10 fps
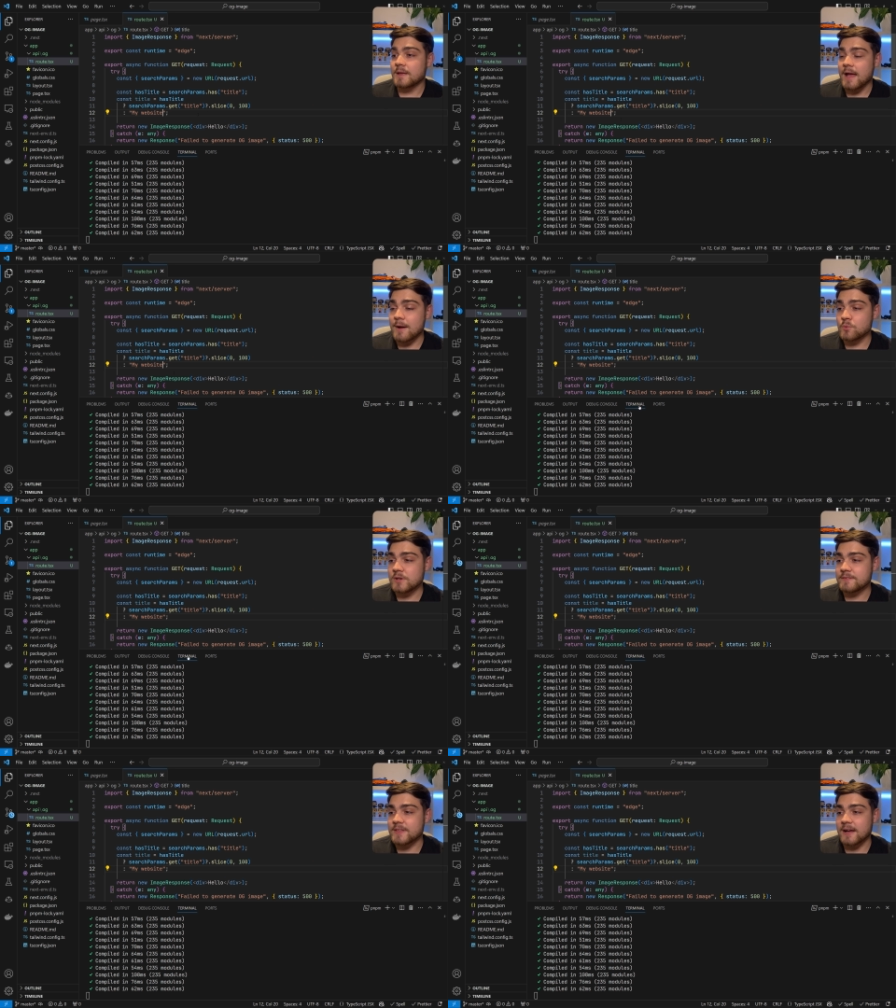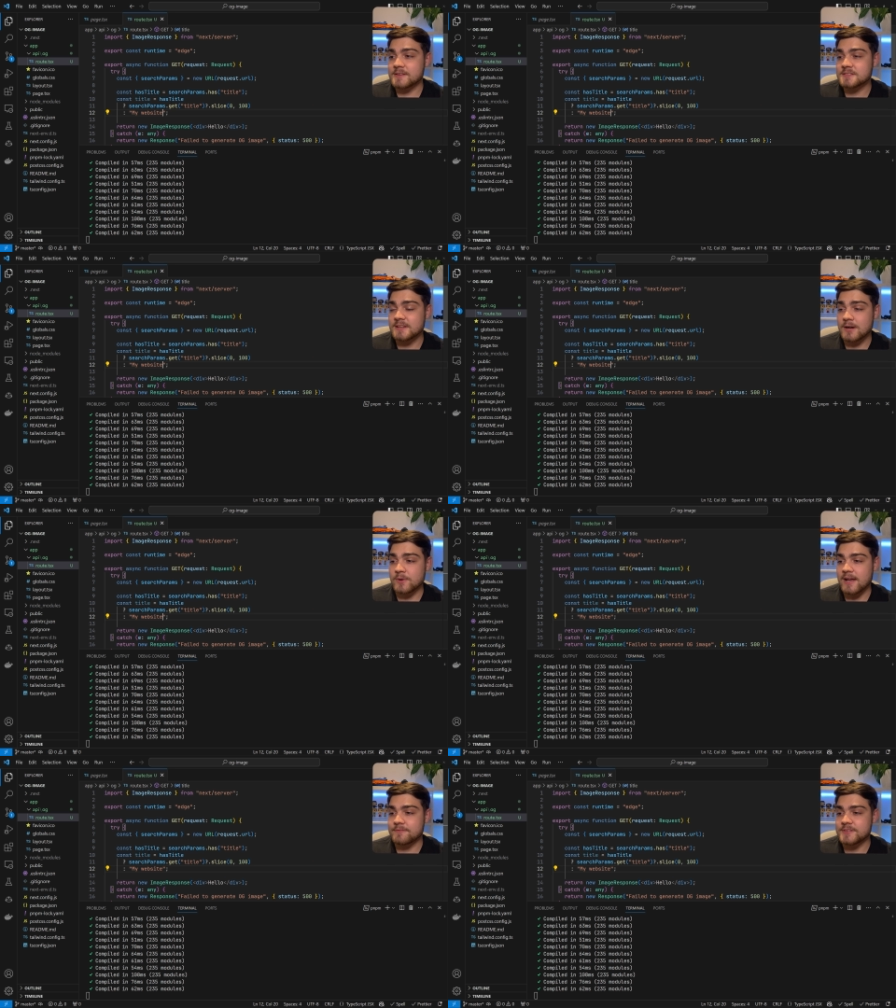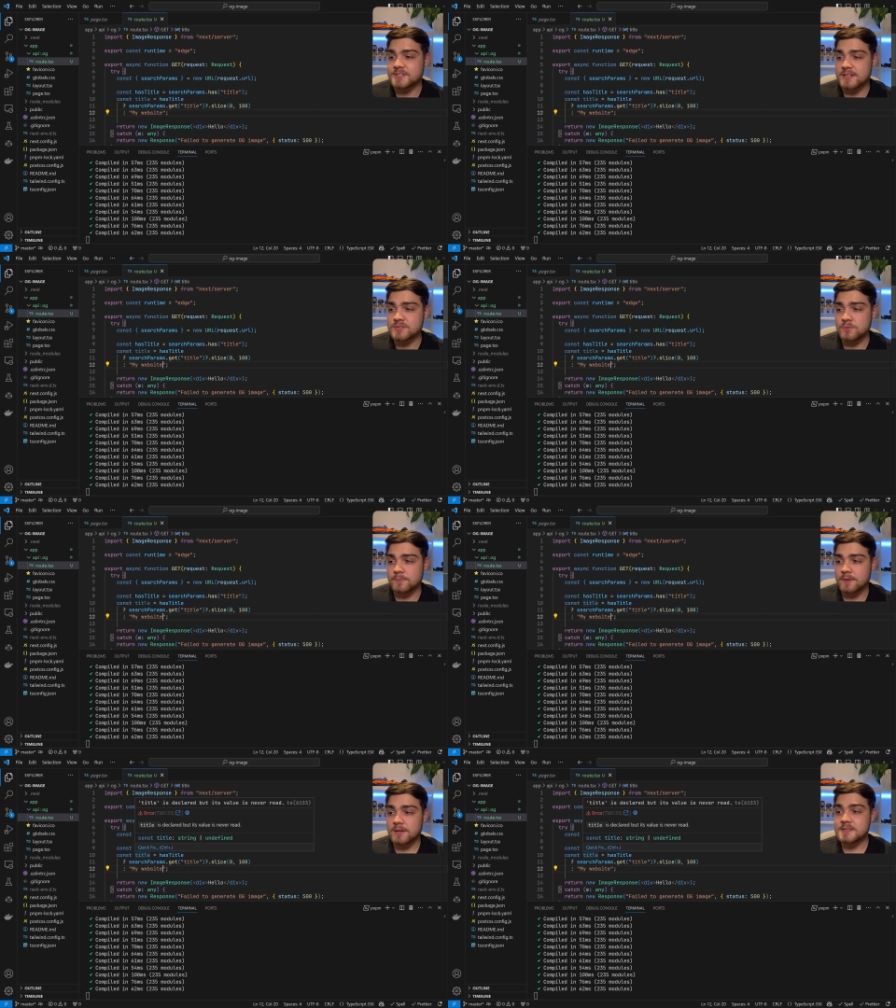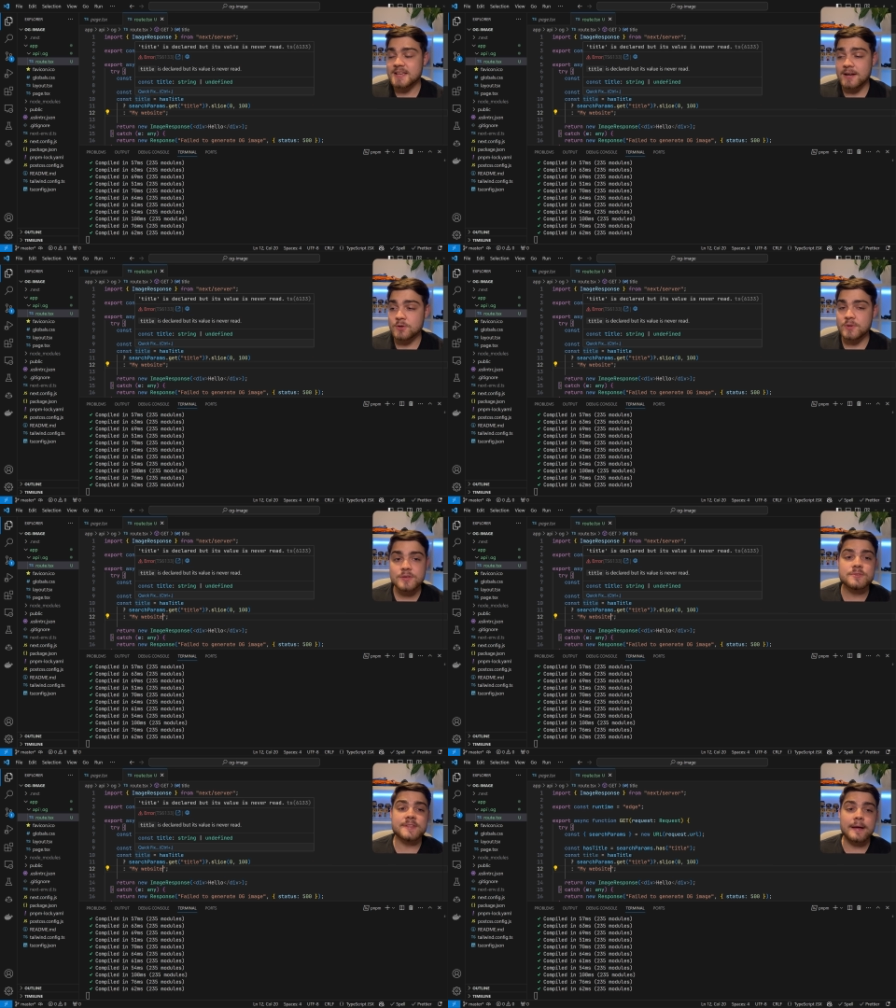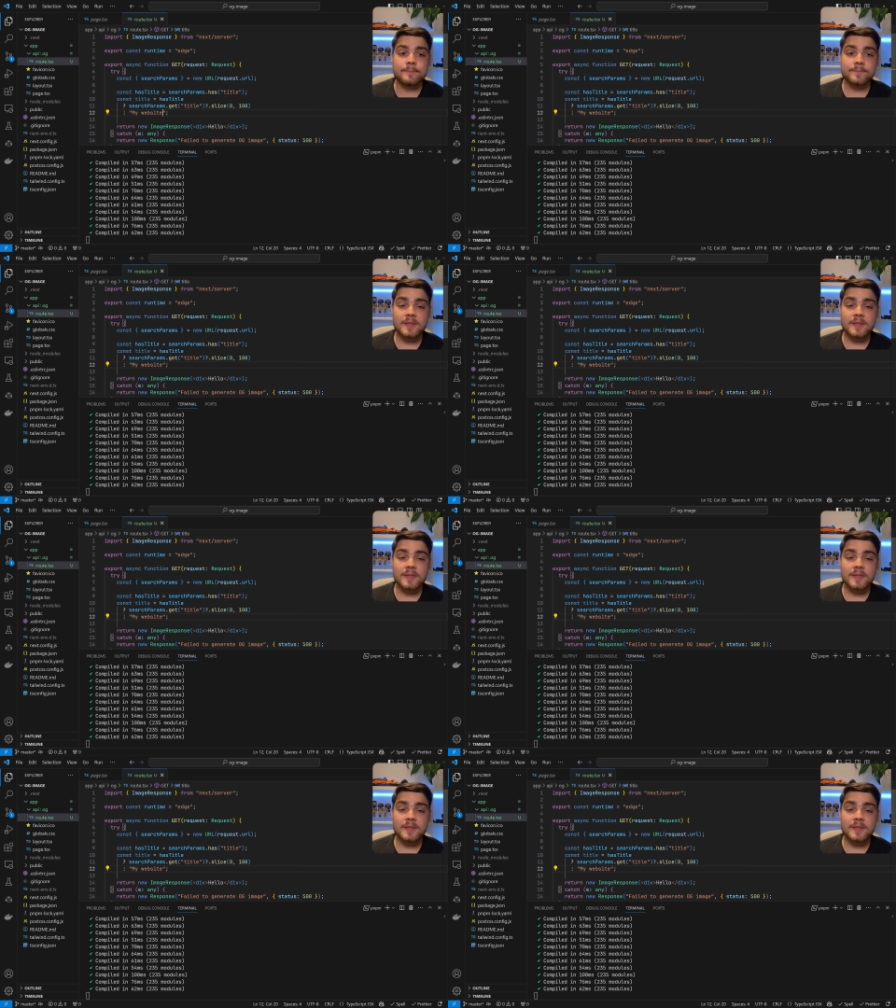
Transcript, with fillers: And we'll leave that. So now we have the title. So how do we use that?